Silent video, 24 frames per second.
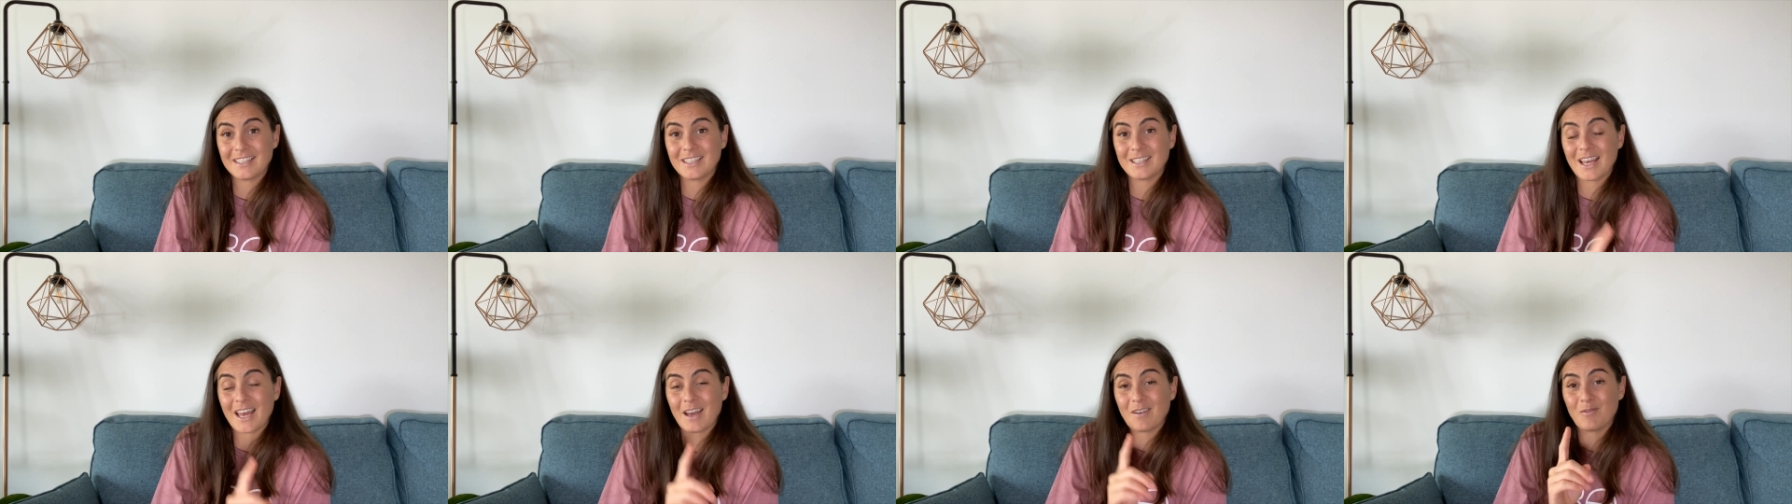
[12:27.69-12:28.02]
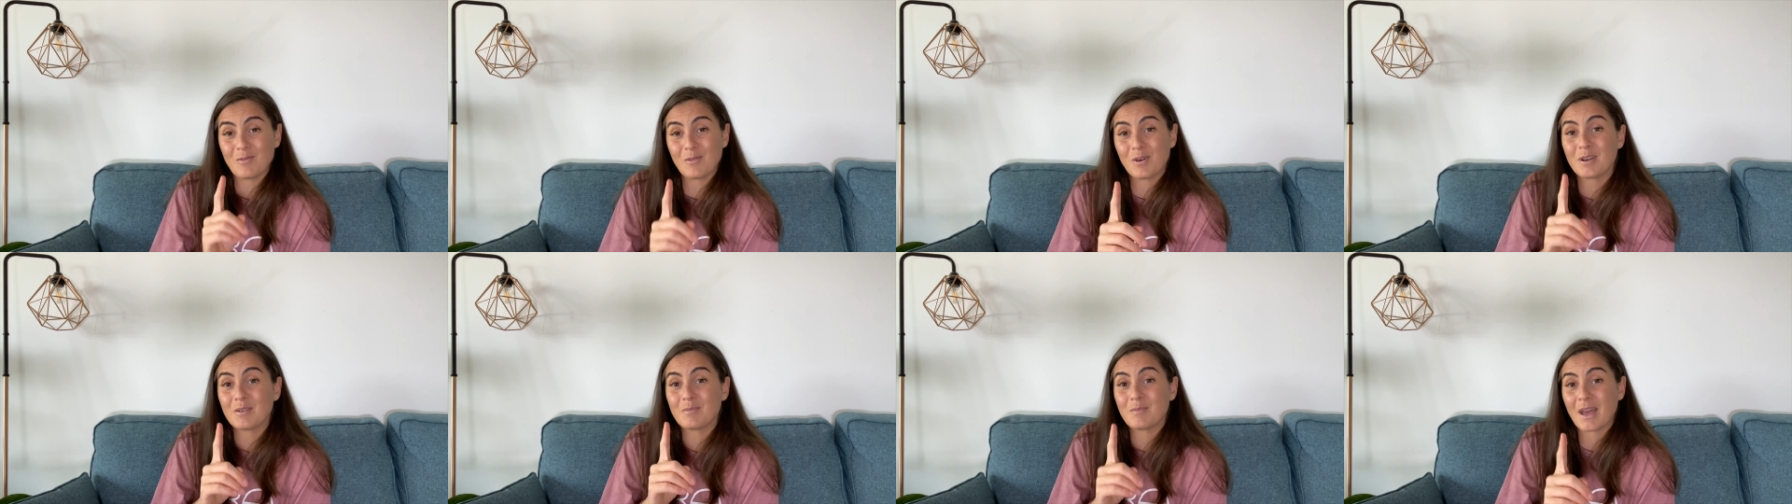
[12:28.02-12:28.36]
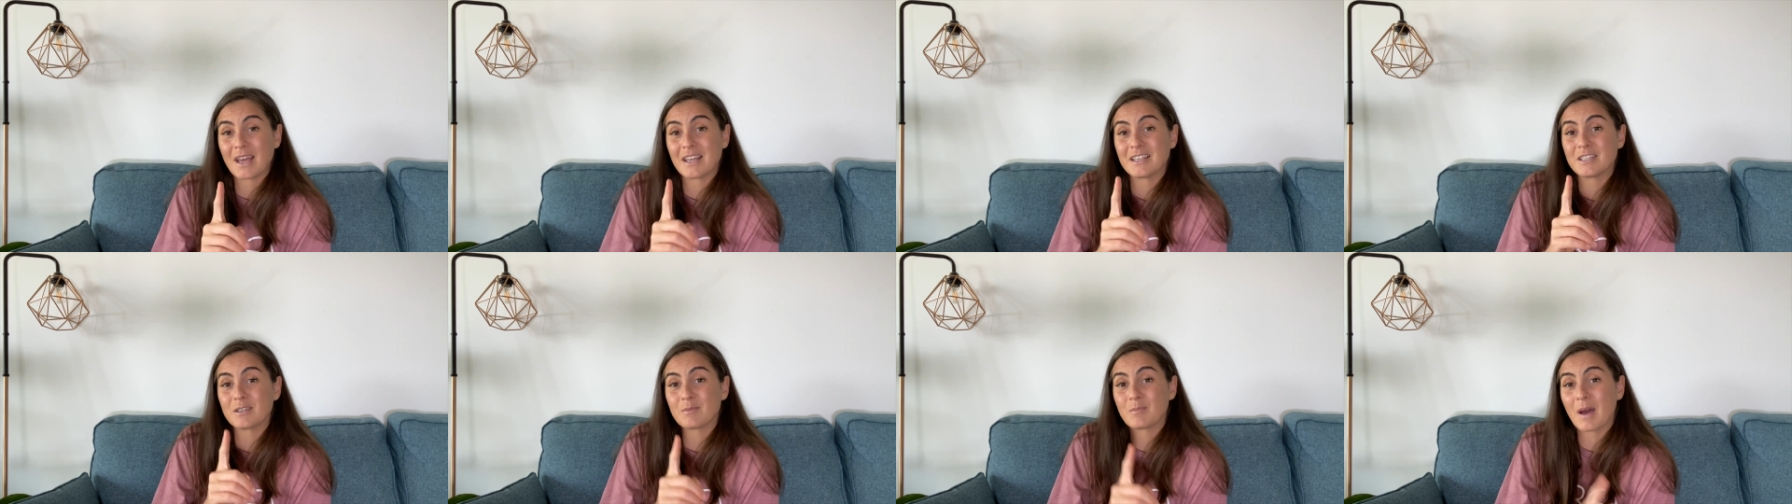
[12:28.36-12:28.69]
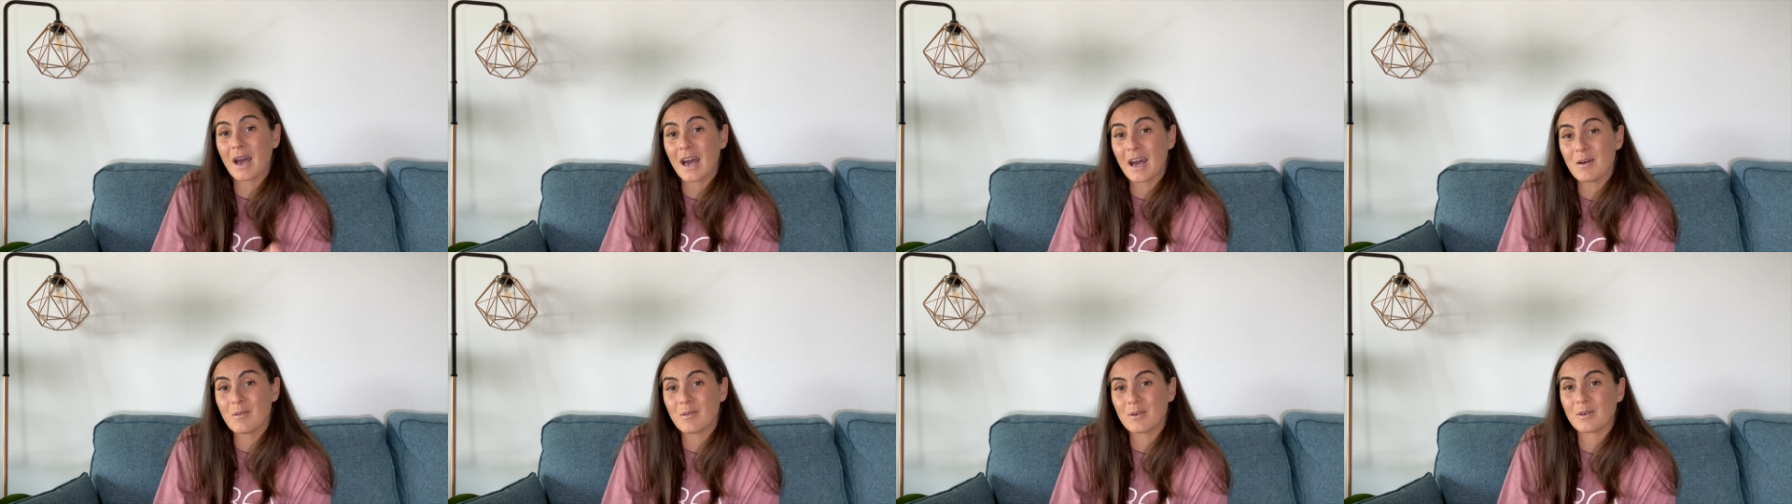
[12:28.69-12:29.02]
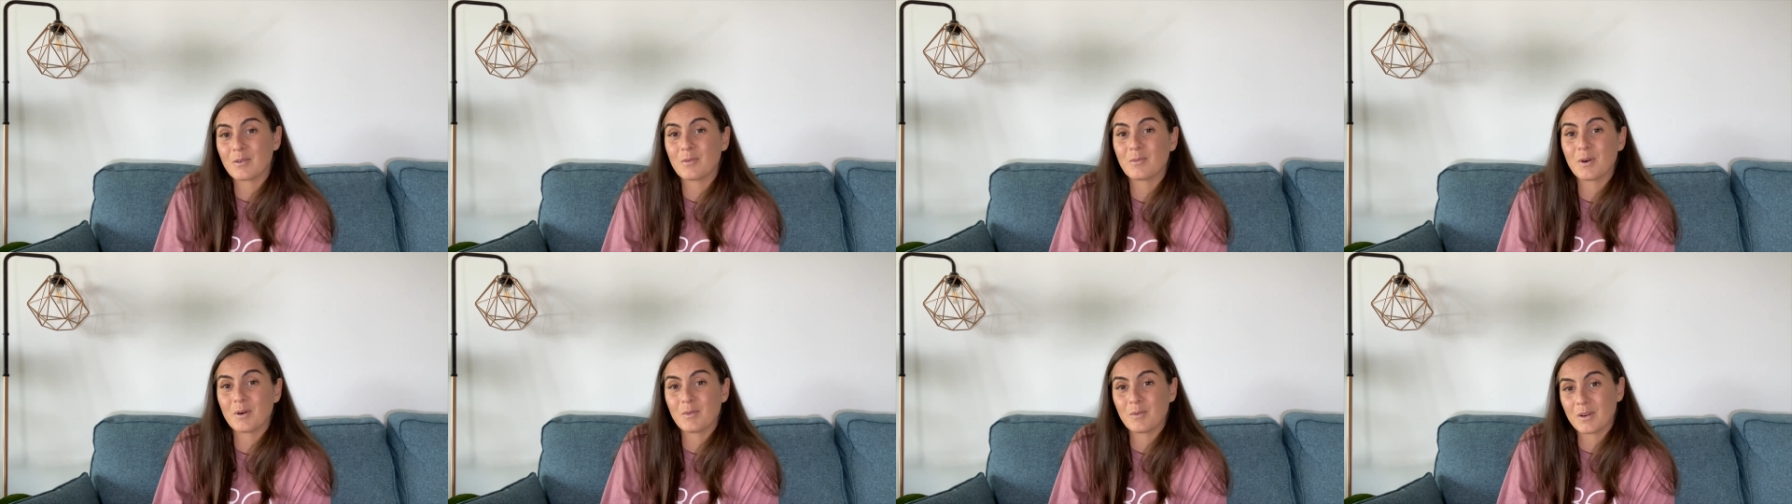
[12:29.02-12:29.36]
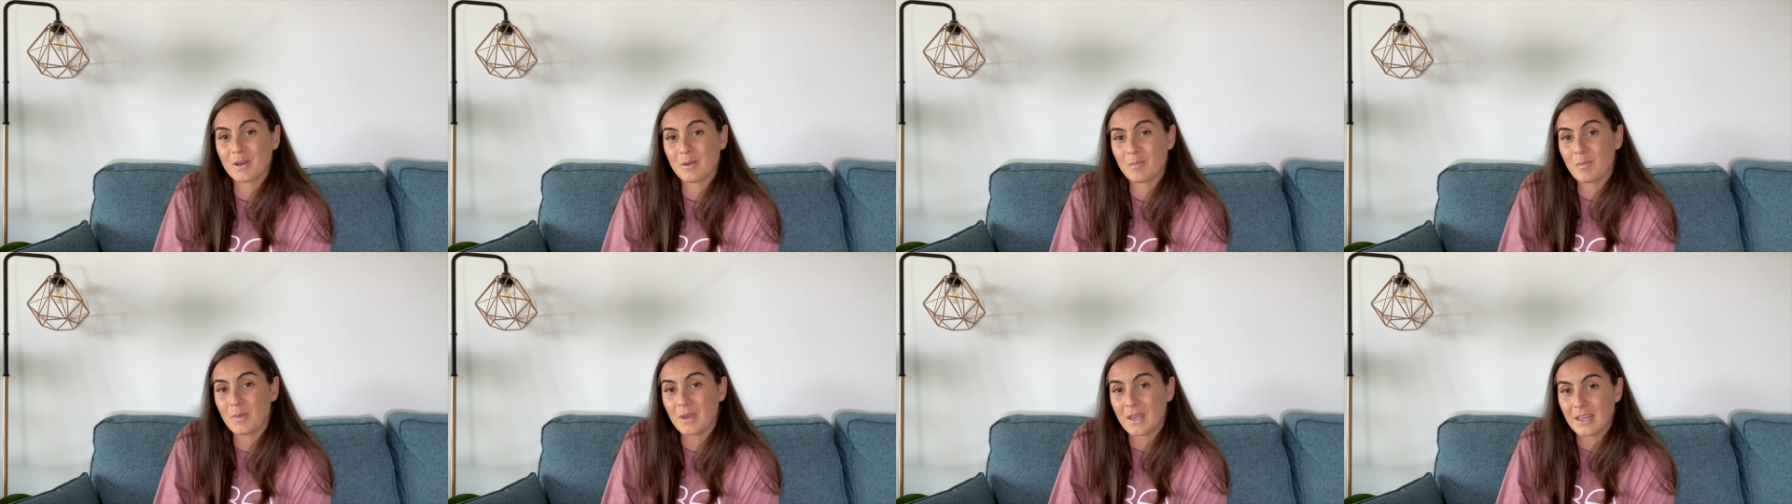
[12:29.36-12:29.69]
to have one magic power, what would
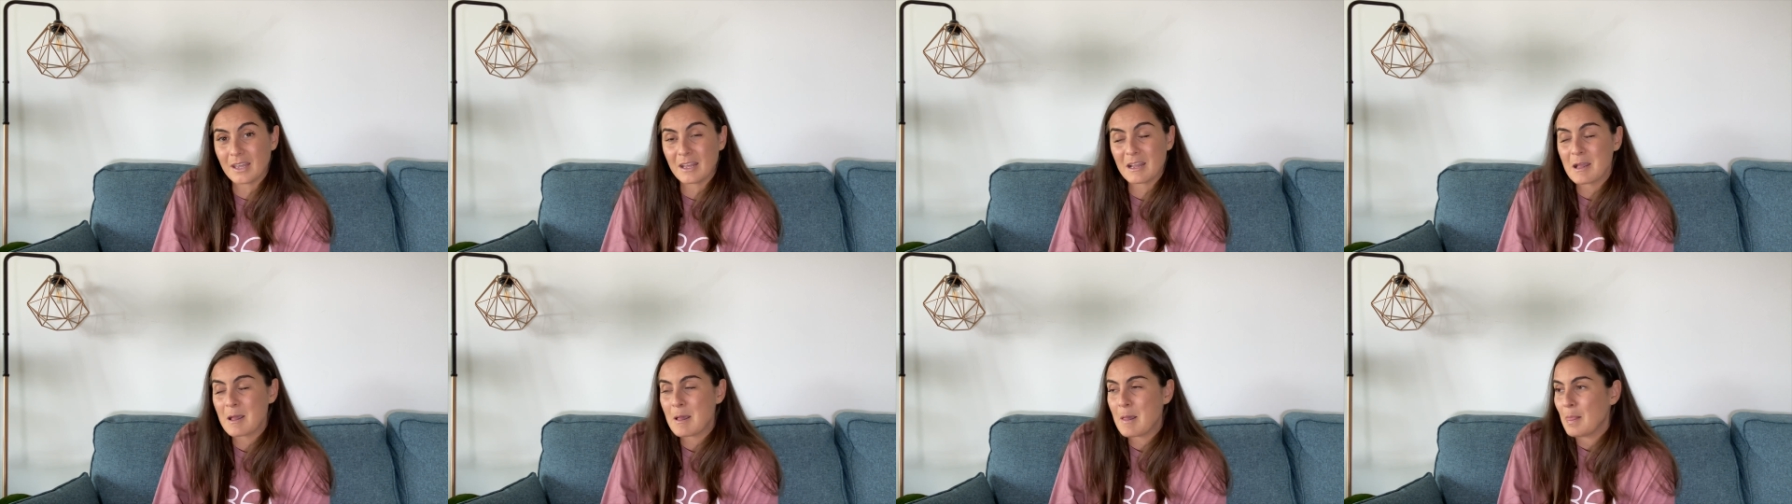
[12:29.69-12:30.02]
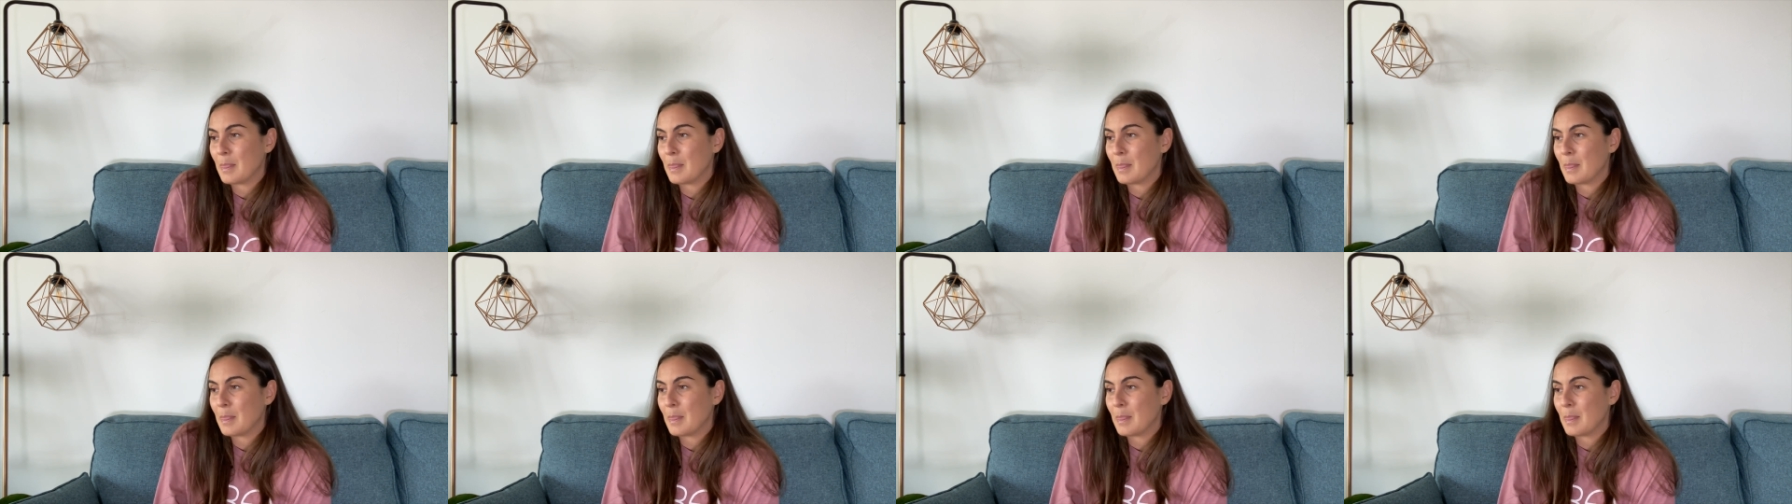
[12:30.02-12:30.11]
it be?